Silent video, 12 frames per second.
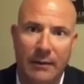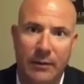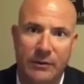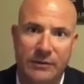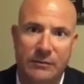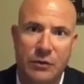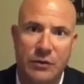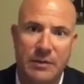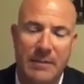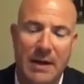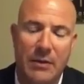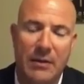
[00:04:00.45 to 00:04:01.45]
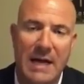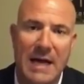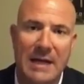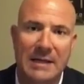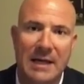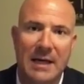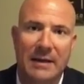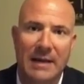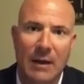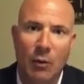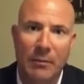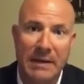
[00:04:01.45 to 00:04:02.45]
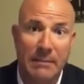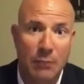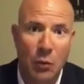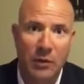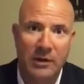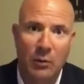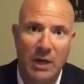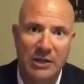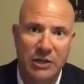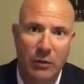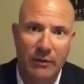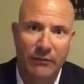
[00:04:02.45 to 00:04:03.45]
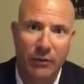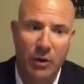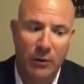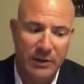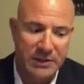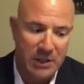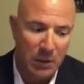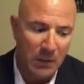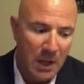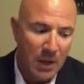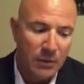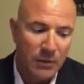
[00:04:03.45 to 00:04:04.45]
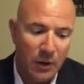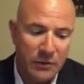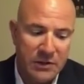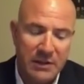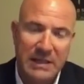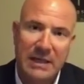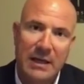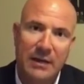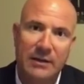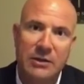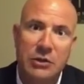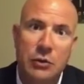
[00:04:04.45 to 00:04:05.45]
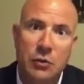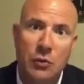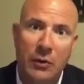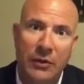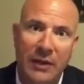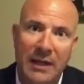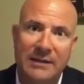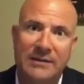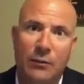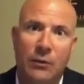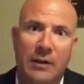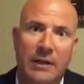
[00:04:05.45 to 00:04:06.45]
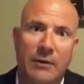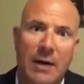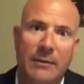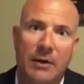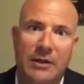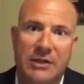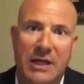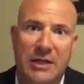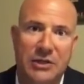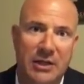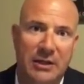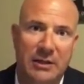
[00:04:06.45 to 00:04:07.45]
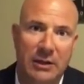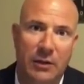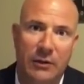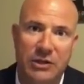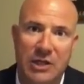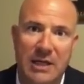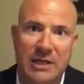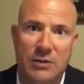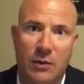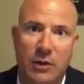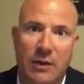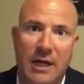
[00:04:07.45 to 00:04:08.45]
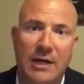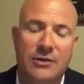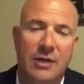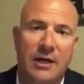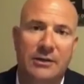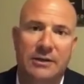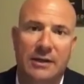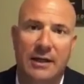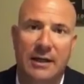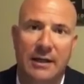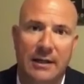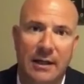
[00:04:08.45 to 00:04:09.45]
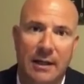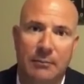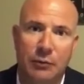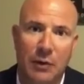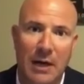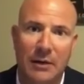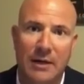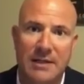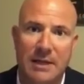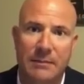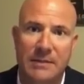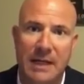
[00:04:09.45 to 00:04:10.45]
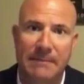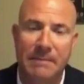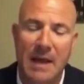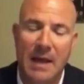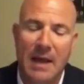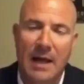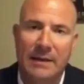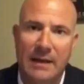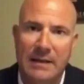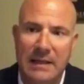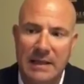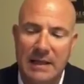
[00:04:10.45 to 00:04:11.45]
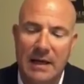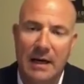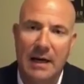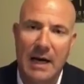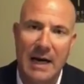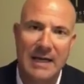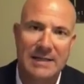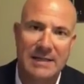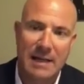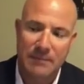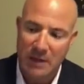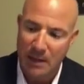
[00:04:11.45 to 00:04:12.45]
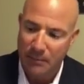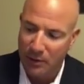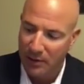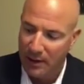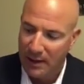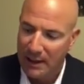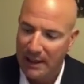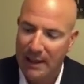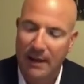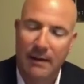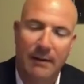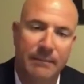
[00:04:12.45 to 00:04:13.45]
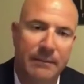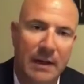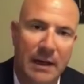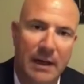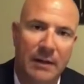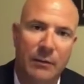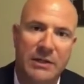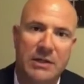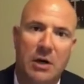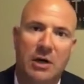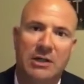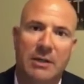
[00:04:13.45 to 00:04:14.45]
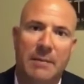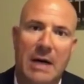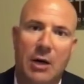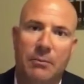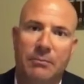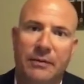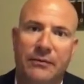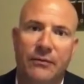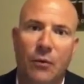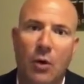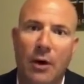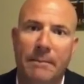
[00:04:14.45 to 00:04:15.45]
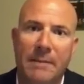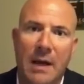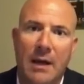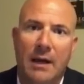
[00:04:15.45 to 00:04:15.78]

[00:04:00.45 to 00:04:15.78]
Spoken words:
There was some news about that. That will be important to watch going forward. So those are the two things that really grabbed our attention. You know, the Chinese oil contract progress update, and then the ISM number that we talked about before.